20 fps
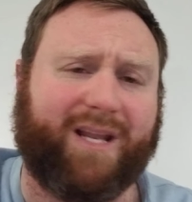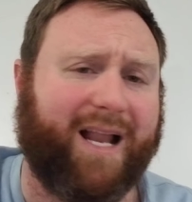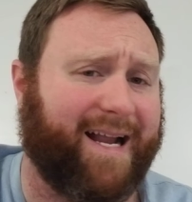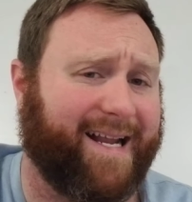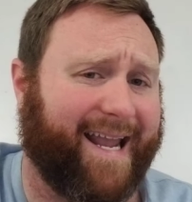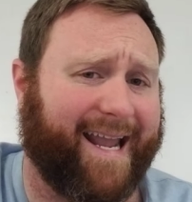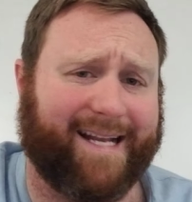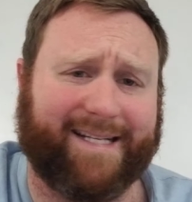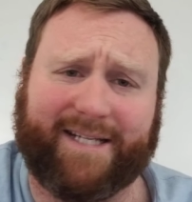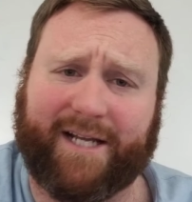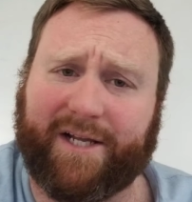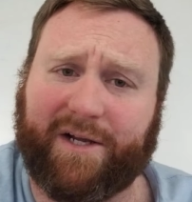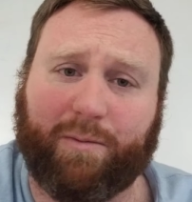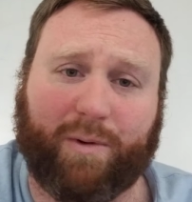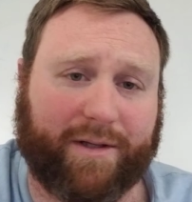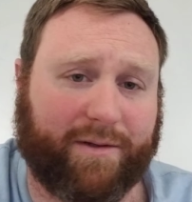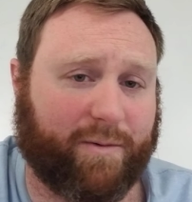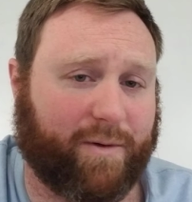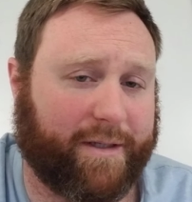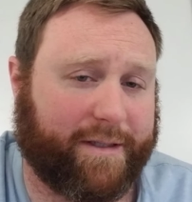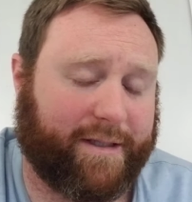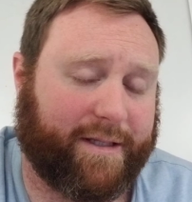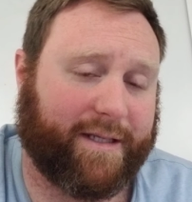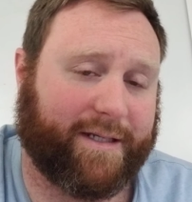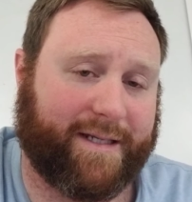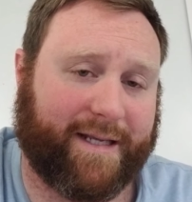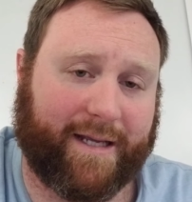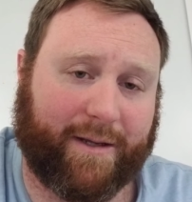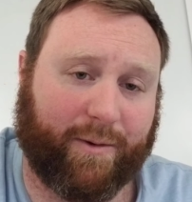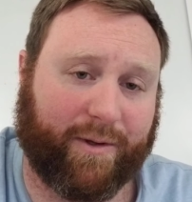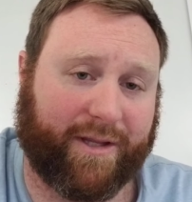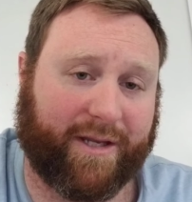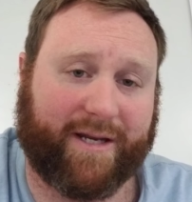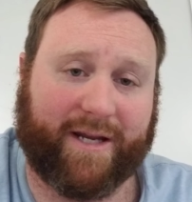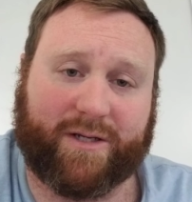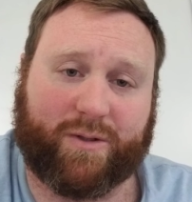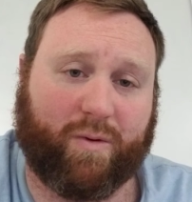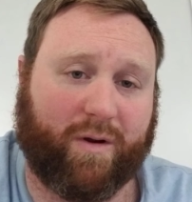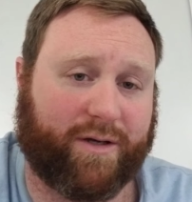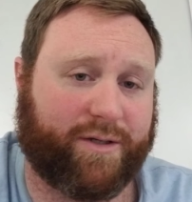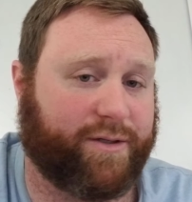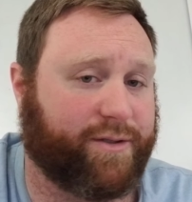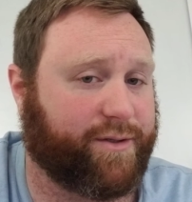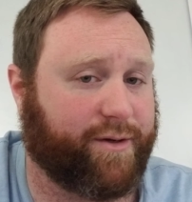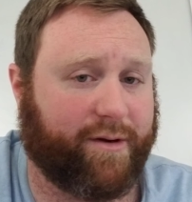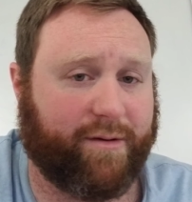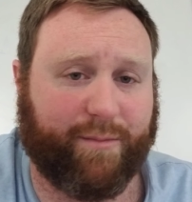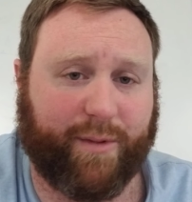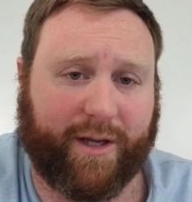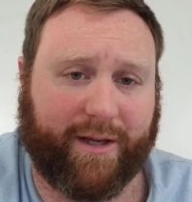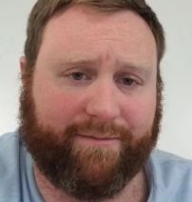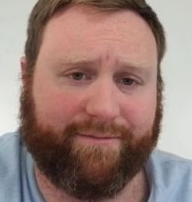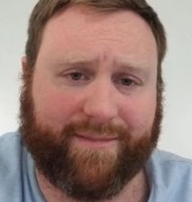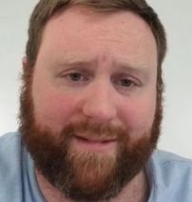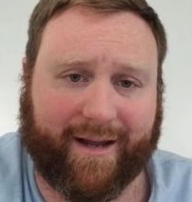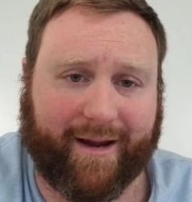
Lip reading: I can't tell you what the test questions are going to be.